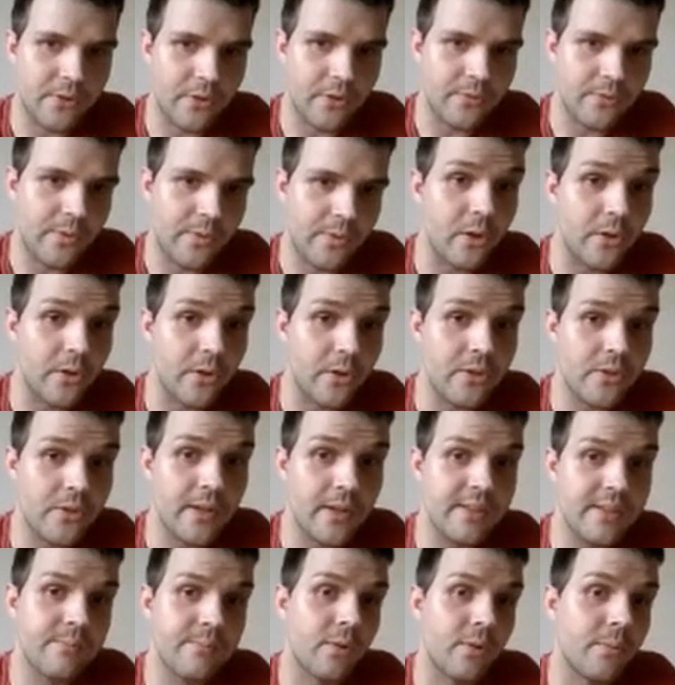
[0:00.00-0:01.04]
not we're going to
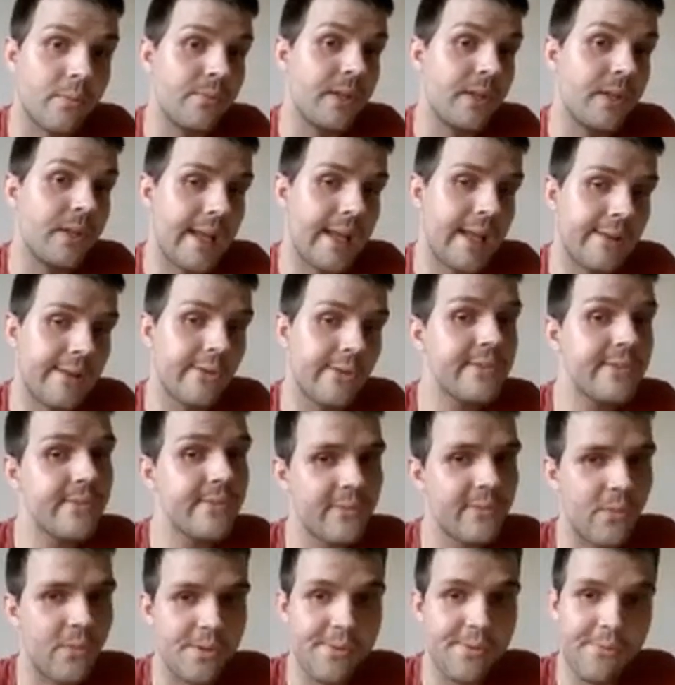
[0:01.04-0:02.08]
expropriate landlords
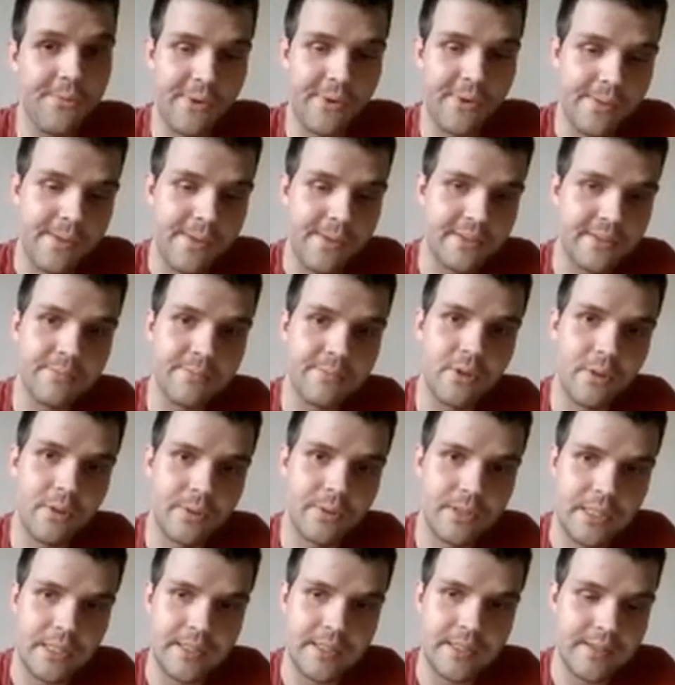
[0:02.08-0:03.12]
with more than 3,000
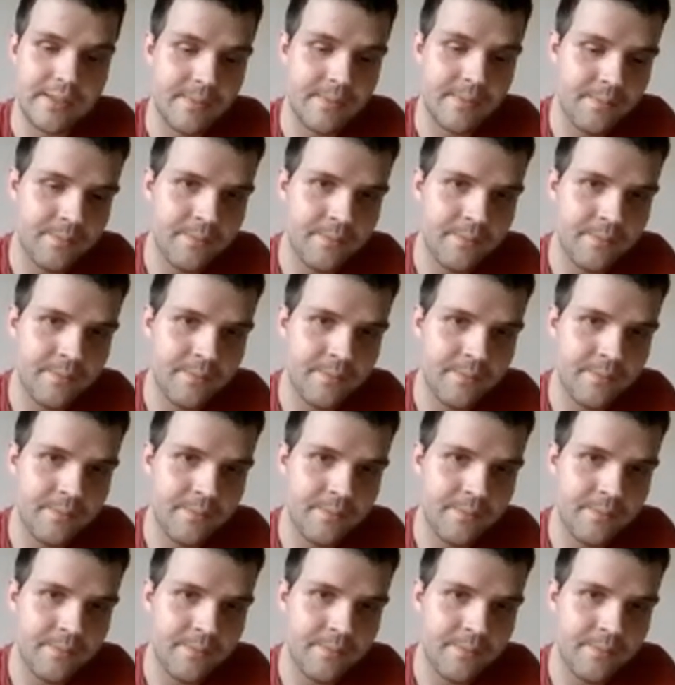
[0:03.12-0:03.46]
properties.